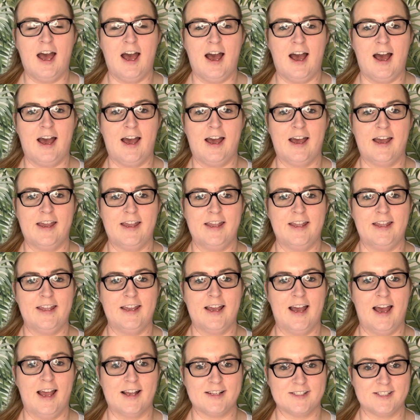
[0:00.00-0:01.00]
I
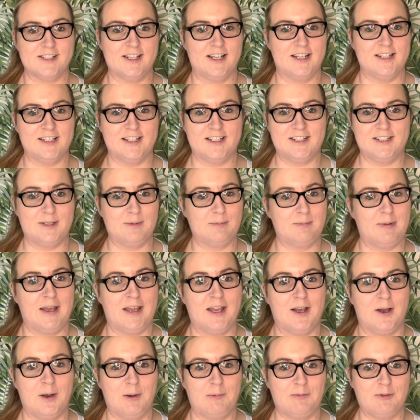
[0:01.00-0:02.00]
accidentally didn't pick it
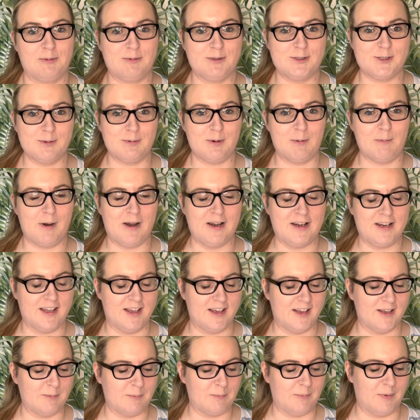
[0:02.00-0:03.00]
up from a
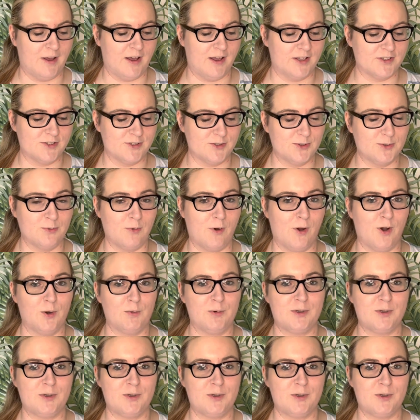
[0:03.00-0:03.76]
supermarket, but do you know what?